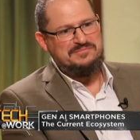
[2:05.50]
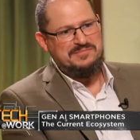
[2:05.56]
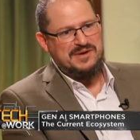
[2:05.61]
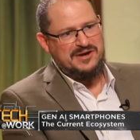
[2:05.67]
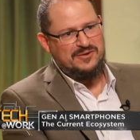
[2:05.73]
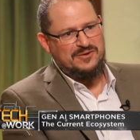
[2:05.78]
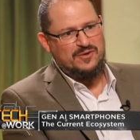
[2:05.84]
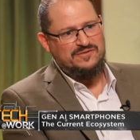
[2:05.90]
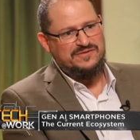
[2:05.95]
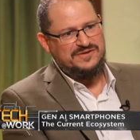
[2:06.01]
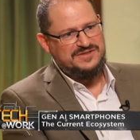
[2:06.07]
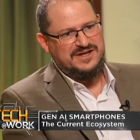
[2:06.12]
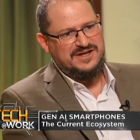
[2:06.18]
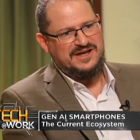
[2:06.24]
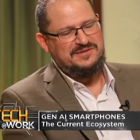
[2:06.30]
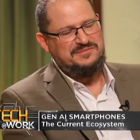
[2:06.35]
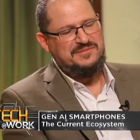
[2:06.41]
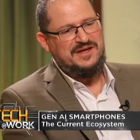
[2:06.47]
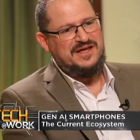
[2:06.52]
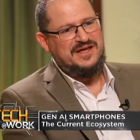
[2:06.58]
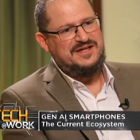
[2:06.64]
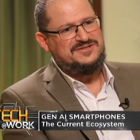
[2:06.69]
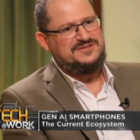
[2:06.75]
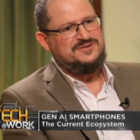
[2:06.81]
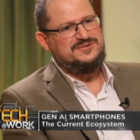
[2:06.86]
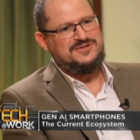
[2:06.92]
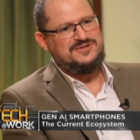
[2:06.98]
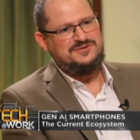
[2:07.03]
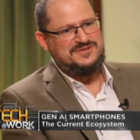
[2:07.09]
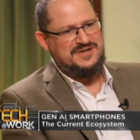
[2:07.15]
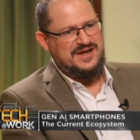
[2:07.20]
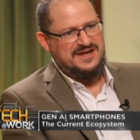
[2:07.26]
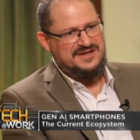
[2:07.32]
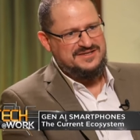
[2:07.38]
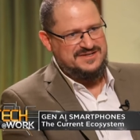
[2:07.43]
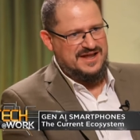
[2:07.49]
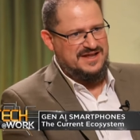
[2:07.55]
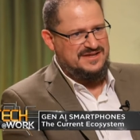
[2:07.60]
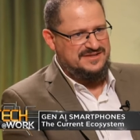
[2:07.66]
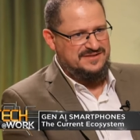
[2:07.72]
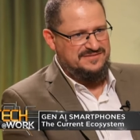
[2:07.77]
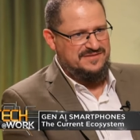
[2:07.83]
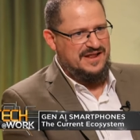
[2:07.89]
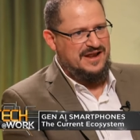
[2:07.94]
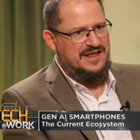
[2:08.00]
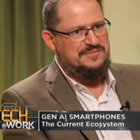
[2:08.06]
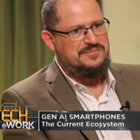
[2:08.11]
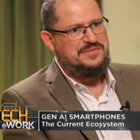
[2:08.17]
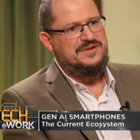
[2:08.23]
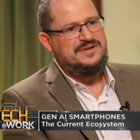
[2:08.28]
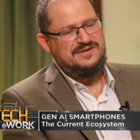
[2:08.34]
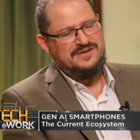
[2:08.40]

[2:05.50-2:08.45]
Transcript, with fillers: and better over time as those use cases get developed.